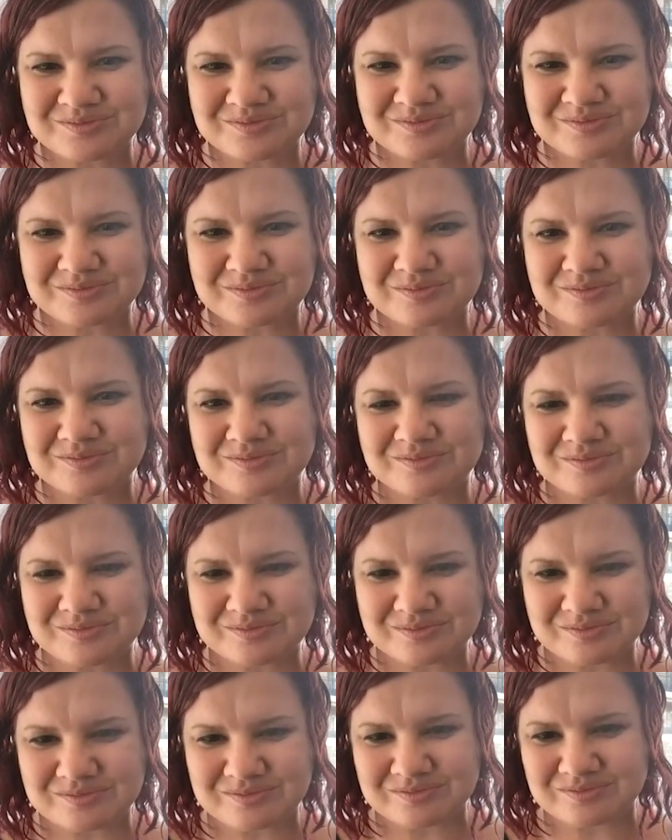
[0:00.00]

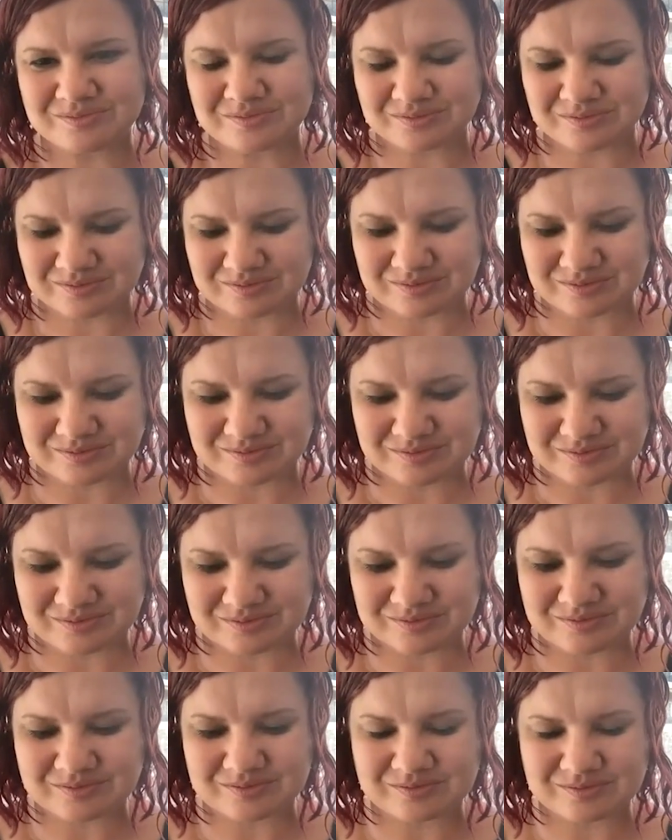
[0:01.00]

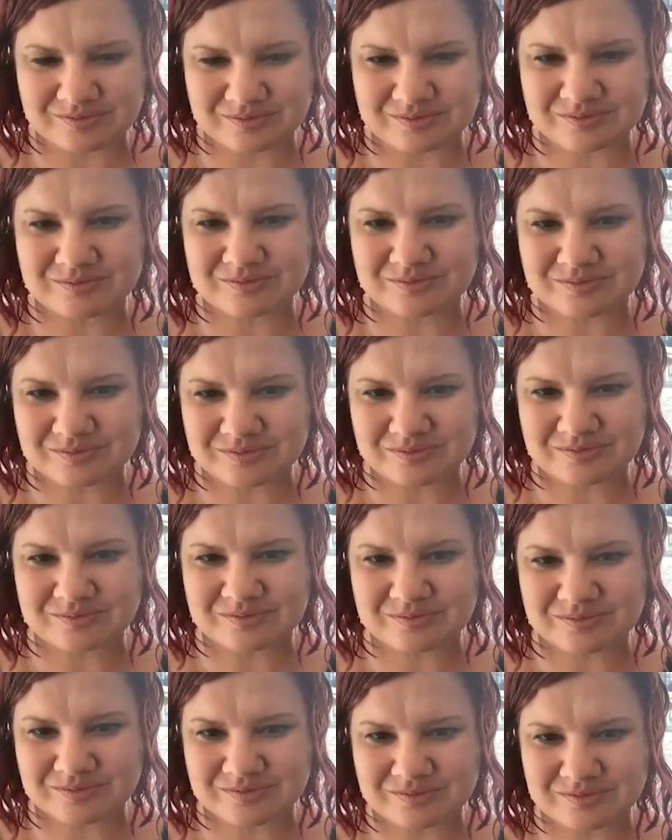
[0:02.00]

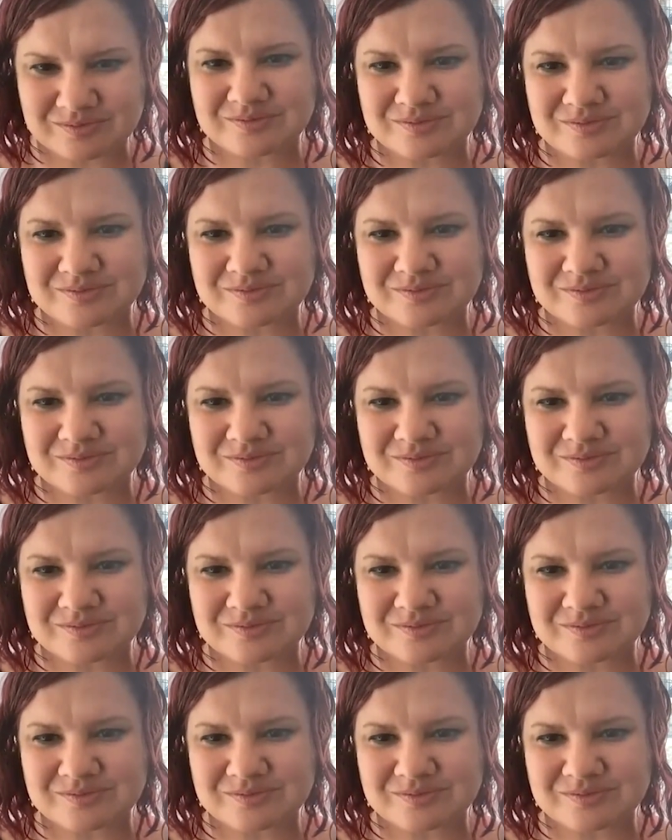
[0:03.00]
[no speech]